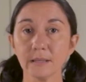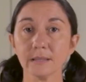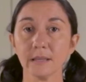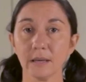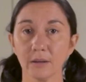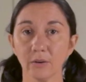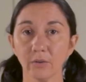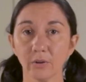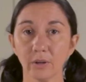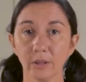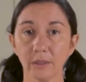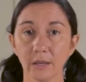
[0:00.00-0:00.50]
the
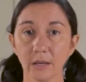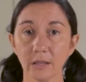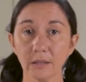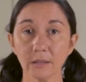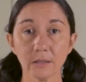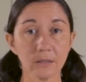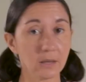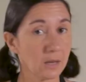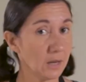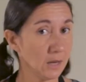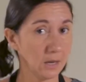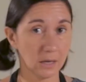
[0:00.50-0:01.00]

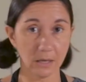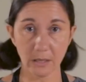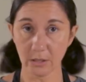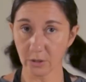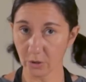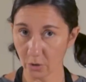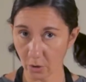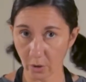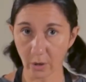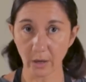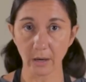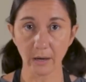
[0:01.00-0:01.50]
ingredients, it's
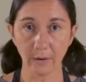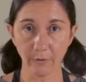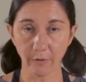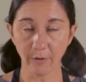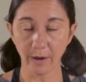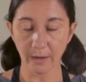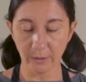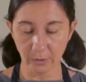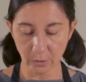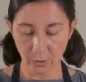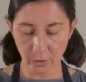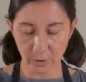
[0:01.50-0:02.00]
totally
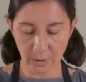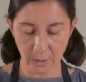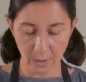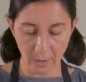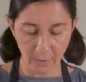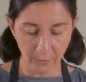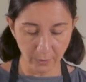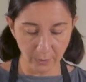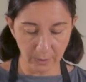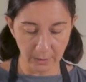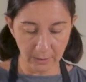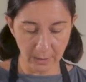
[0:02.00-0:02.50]
fine to
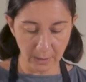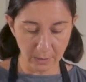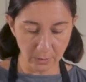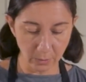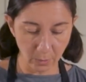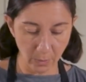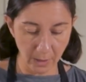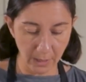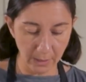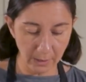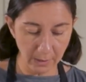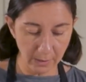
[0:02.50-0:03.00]
serve in this
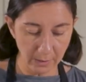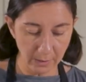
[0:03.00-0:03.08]
way.